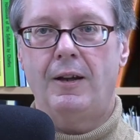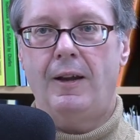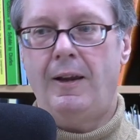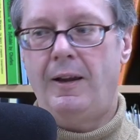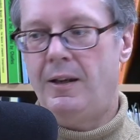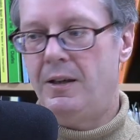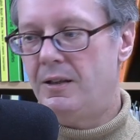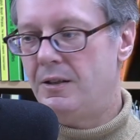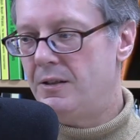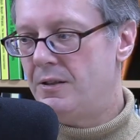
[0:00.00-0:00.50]

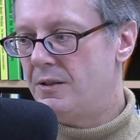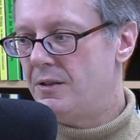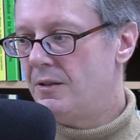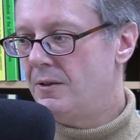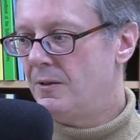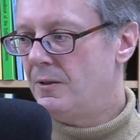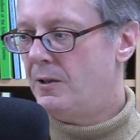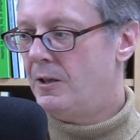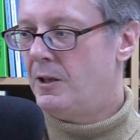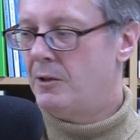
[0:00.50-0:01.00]
And
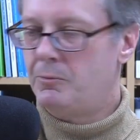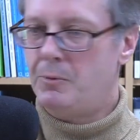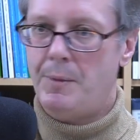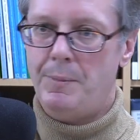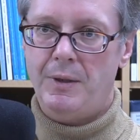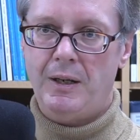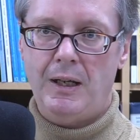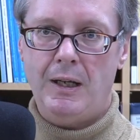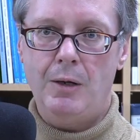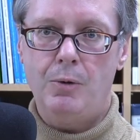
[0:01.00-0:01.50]
are
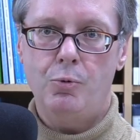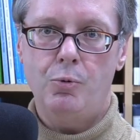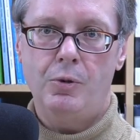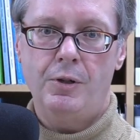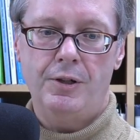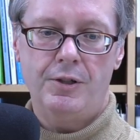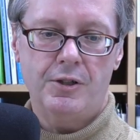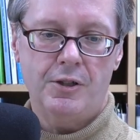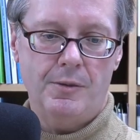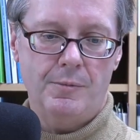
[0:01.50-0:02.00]
women equal
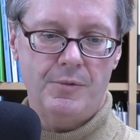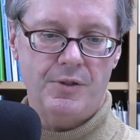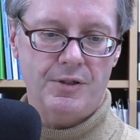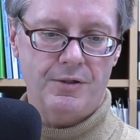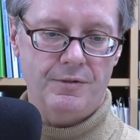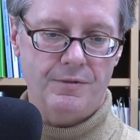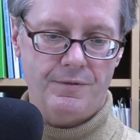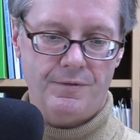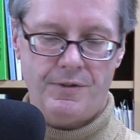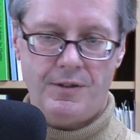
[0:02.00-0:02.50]
in terms
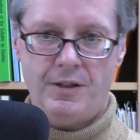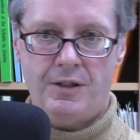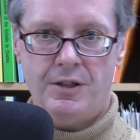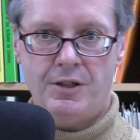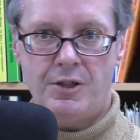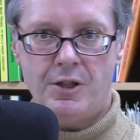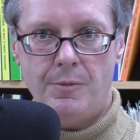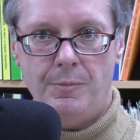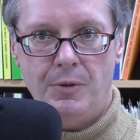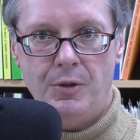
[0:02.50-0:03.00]
of the
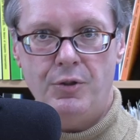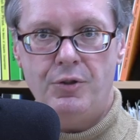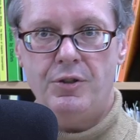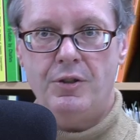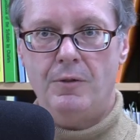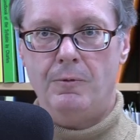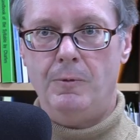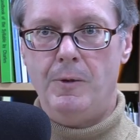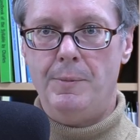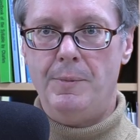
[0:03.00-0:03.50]
distribution
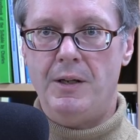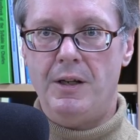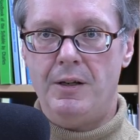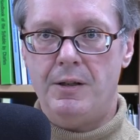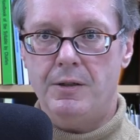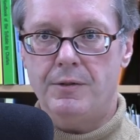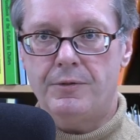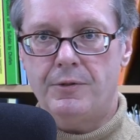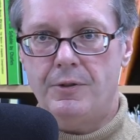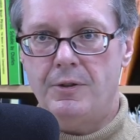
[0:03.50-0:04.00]
of women in
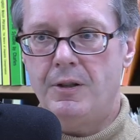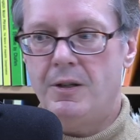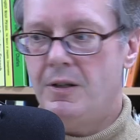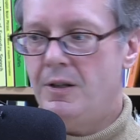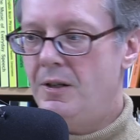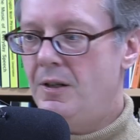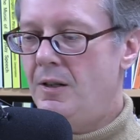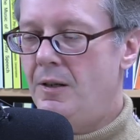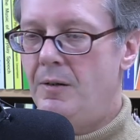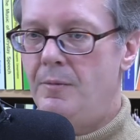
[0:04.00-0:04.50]
different
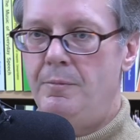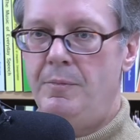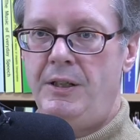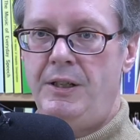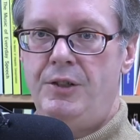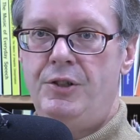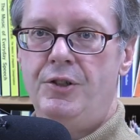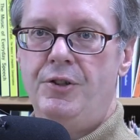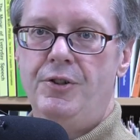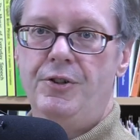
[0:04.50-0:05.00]

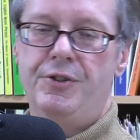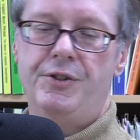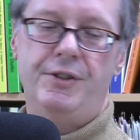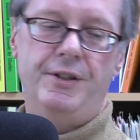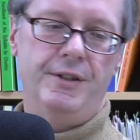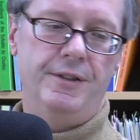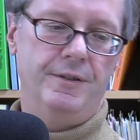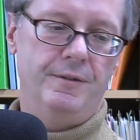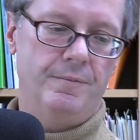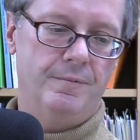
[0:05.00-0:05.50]
majors
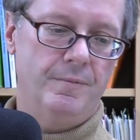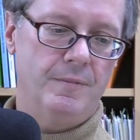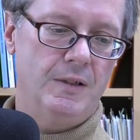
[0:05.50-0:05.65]
and